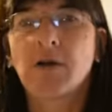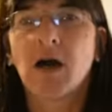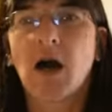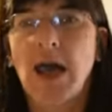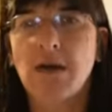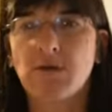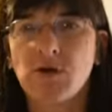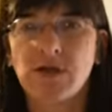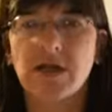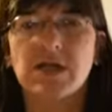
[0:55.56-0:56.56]
I am
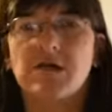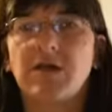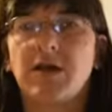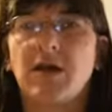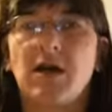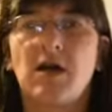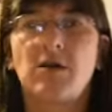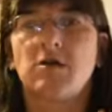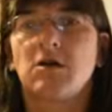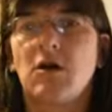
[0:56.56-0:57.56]
using it as a
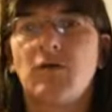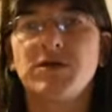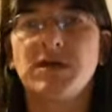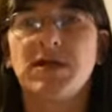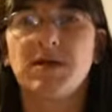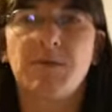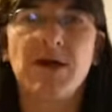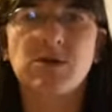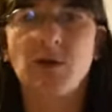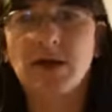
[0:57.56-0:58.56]
video. Obviously the
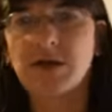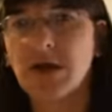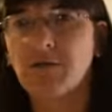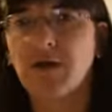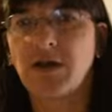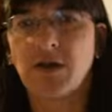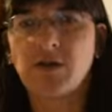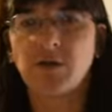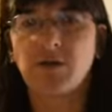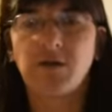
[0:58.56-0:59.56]
best way to get
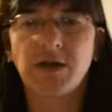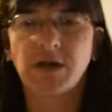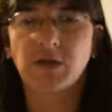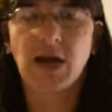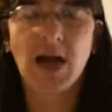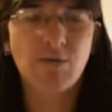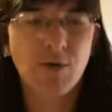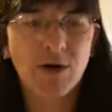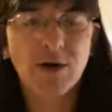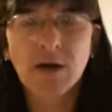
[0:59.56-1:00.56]
videos with a video camera,